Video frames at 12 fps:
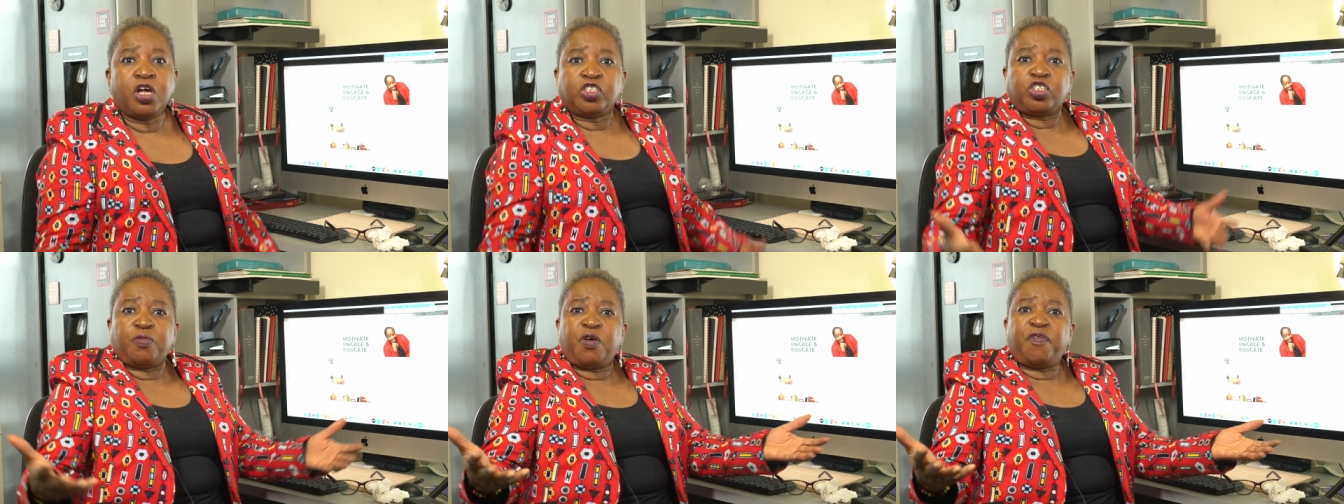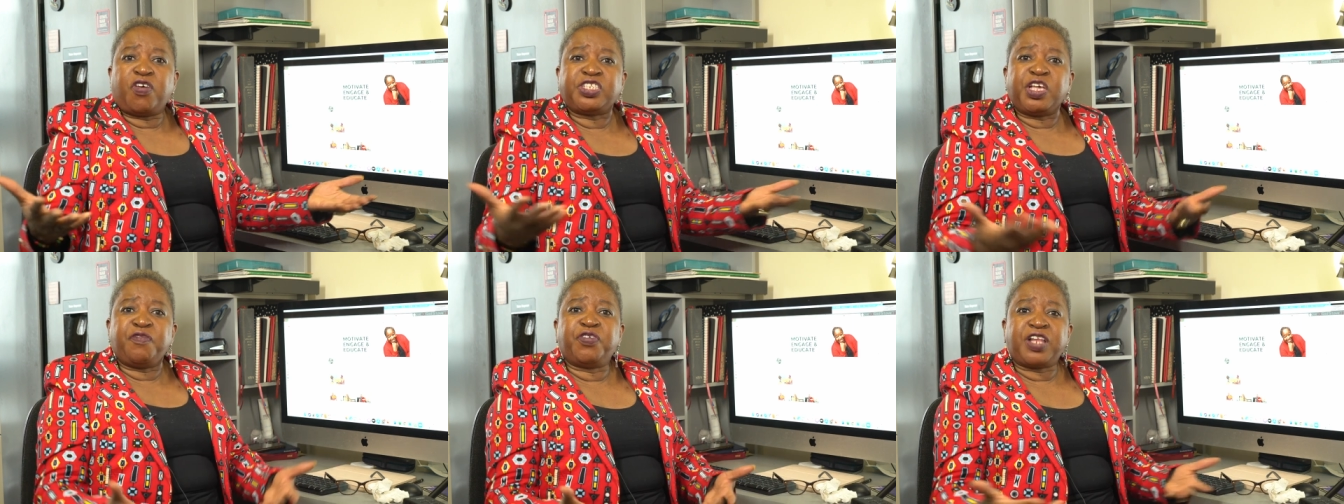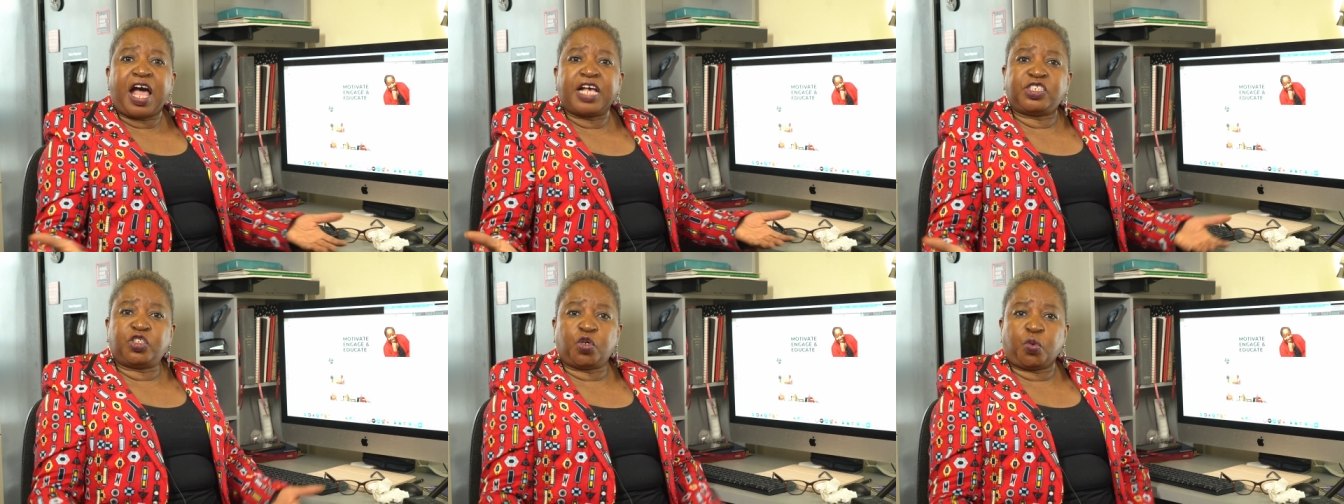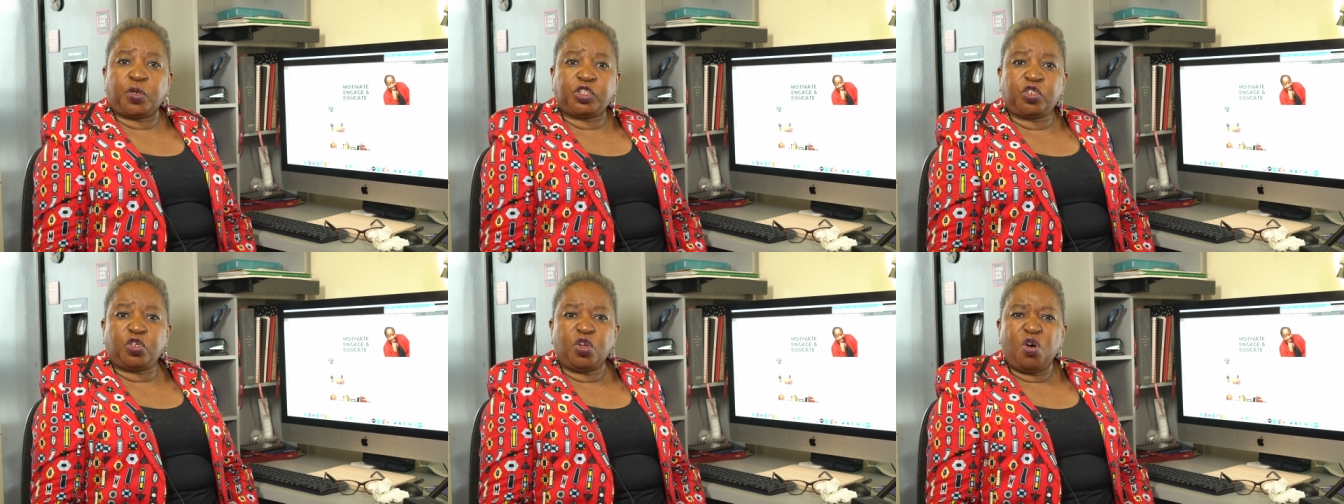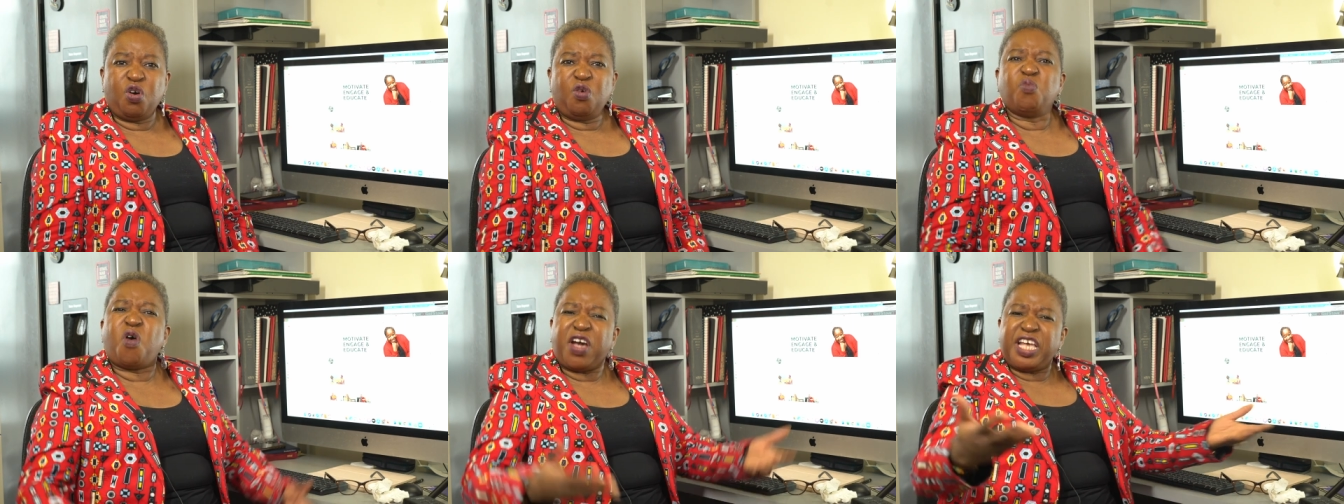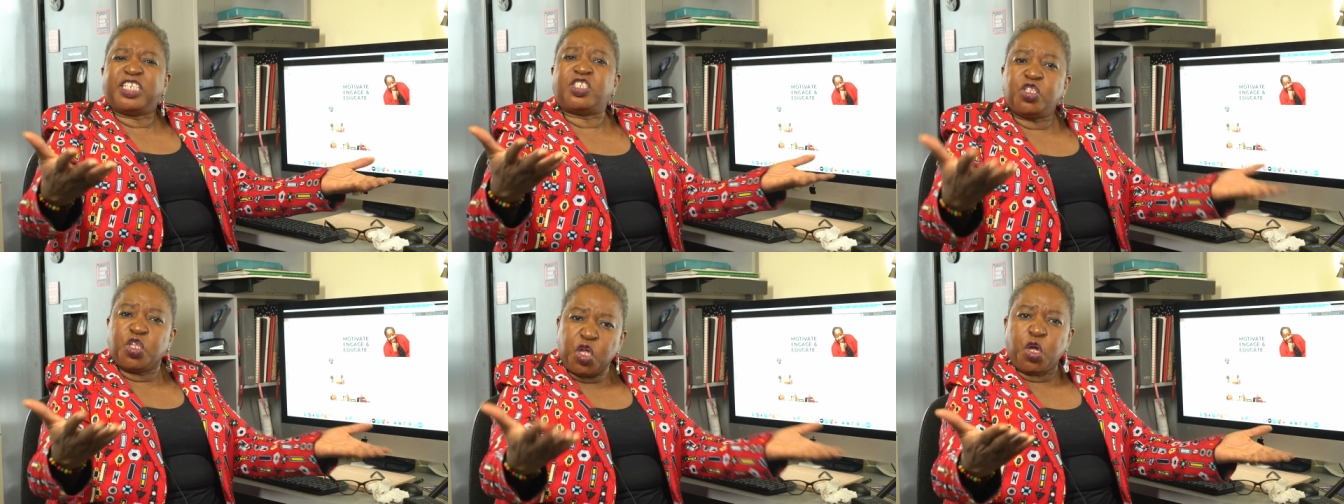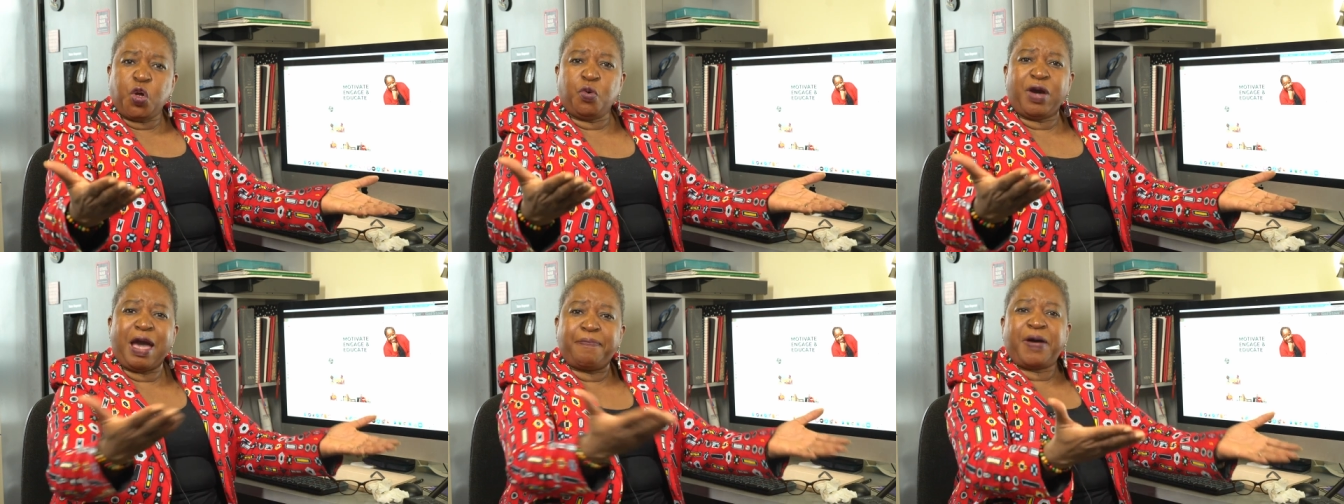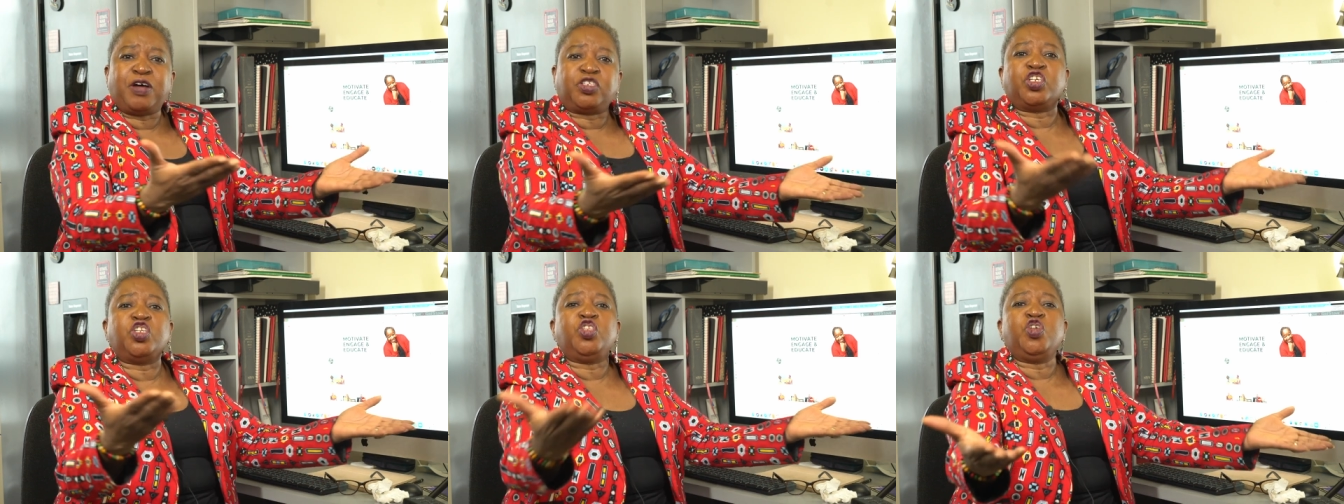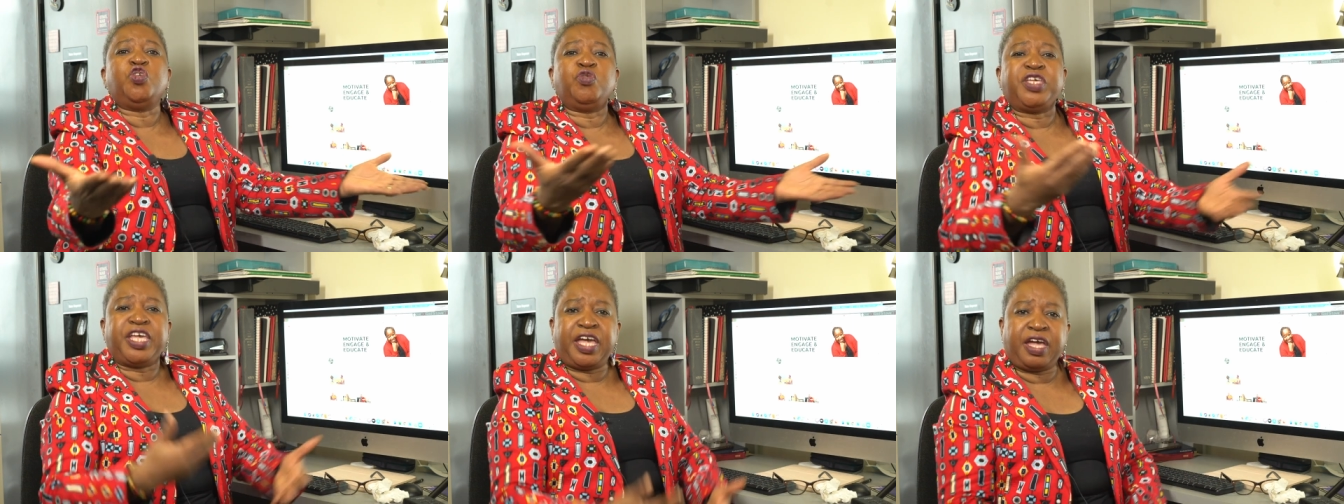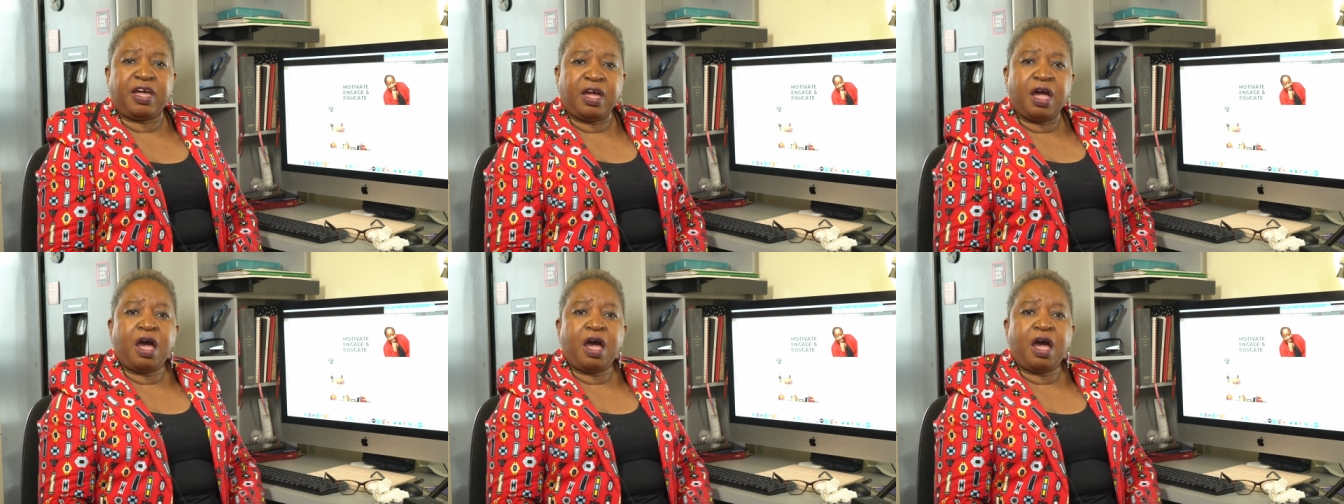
Some of us even ask the question, What is new about the new year?